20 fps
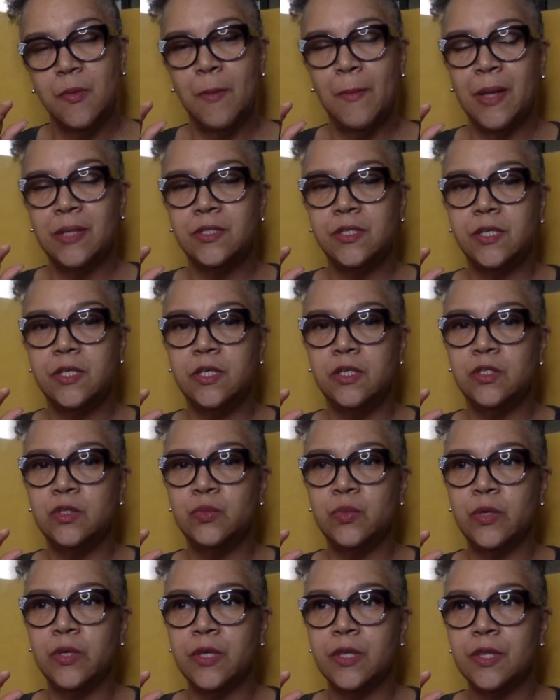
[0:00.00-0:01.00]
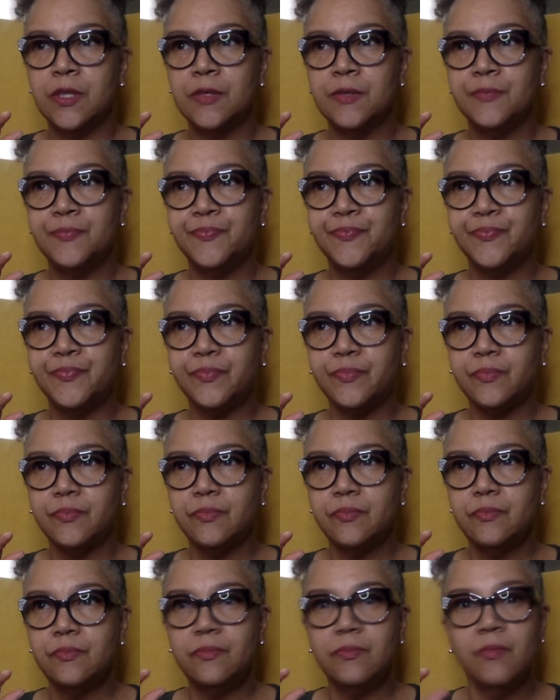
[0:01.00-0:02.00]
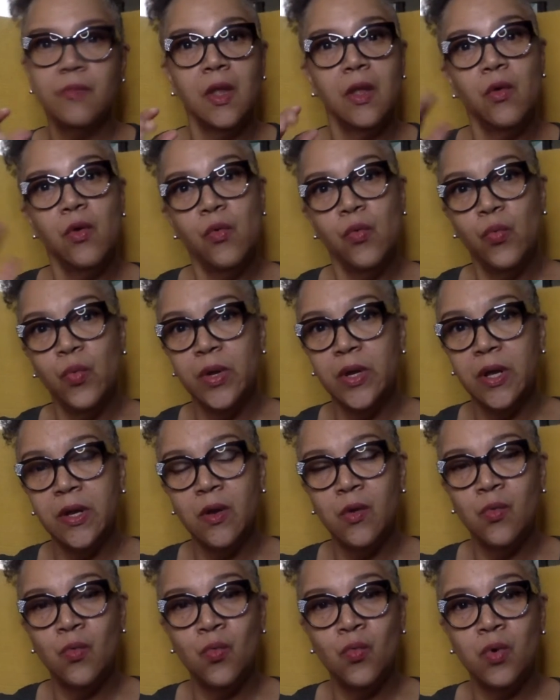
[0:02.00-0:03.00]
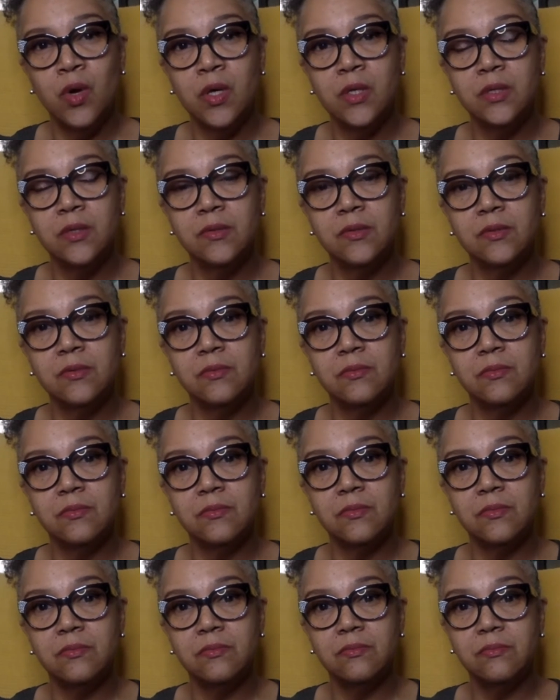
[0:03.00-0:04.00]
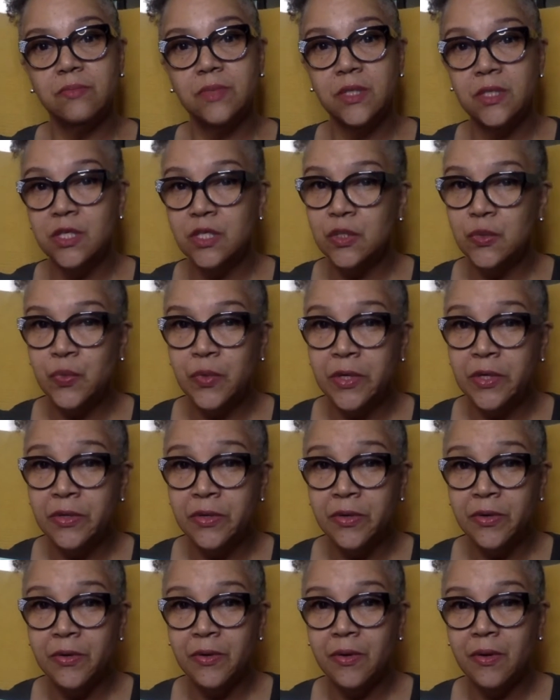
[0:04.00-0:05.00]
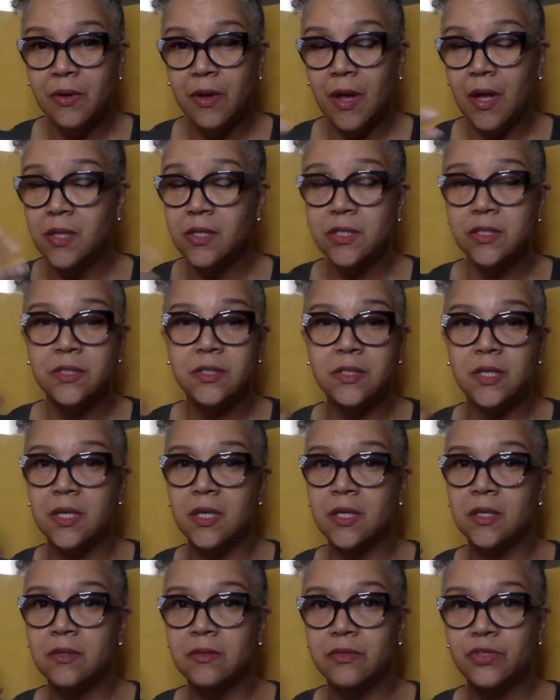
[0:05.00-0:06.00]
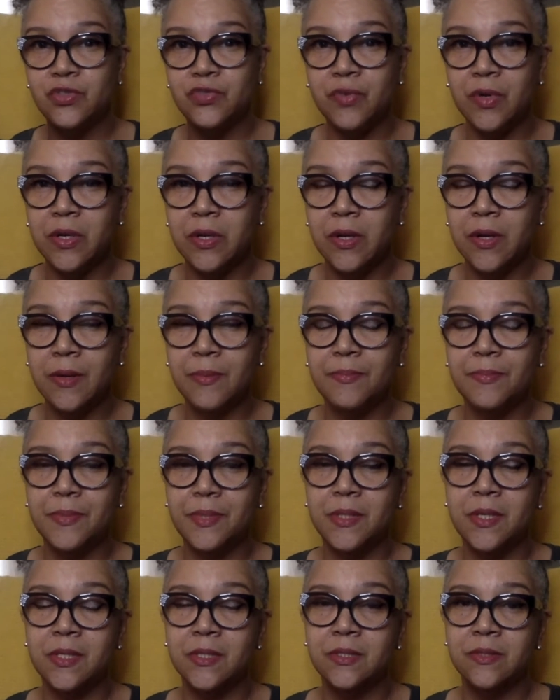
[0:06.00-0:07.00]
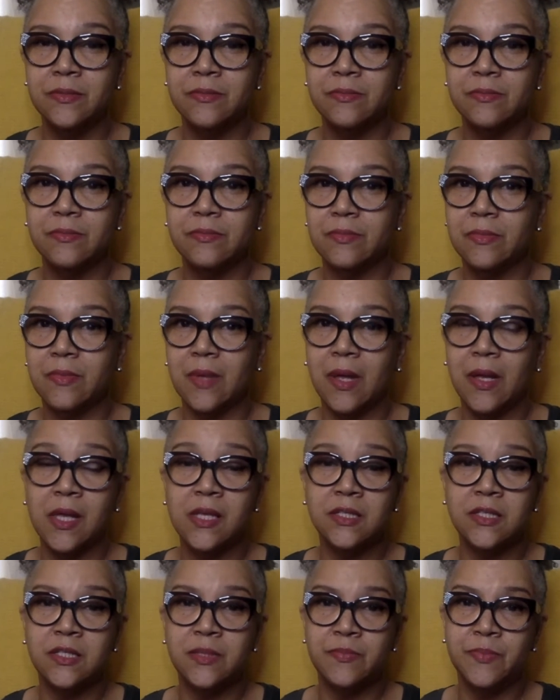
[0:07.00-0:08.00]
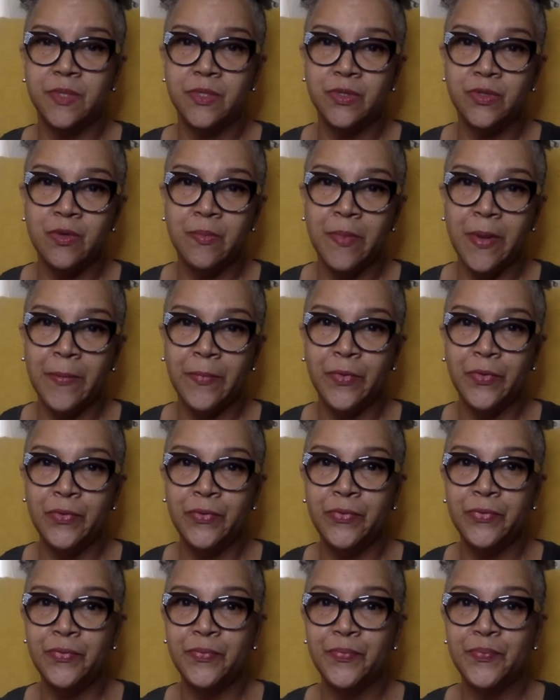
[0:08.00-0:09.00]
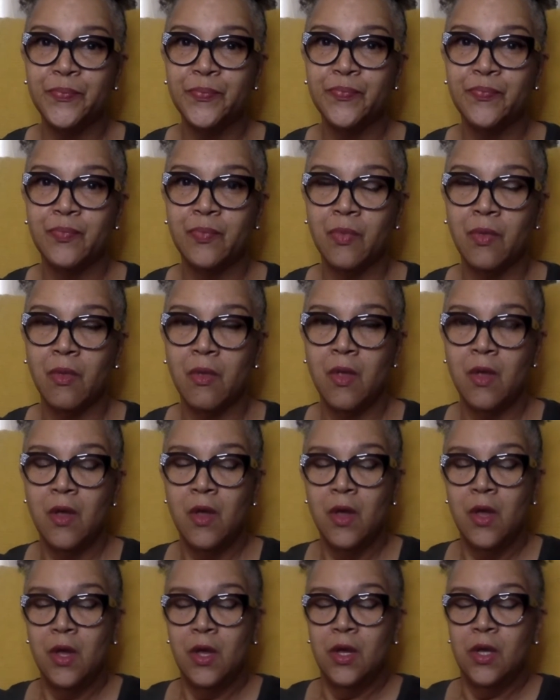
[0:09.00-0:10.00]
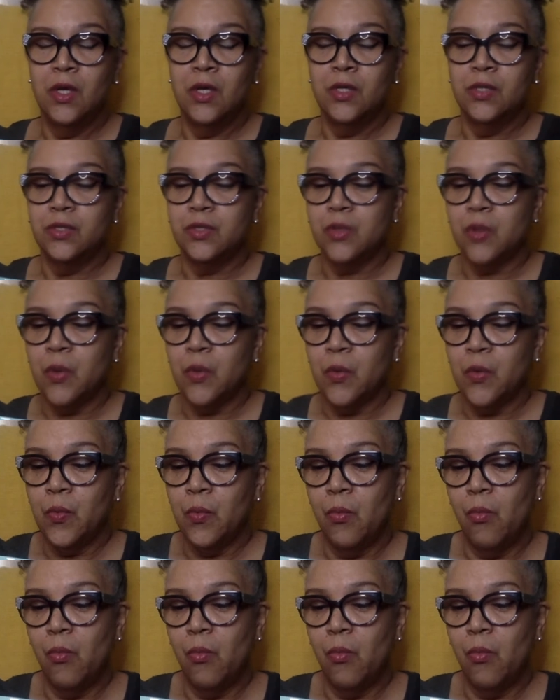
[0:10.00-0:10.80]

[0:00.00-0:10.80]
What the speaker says: my teas with when I don't want any sweetener. I just take it straight up. It doesn't, I guess it depends on my mood. So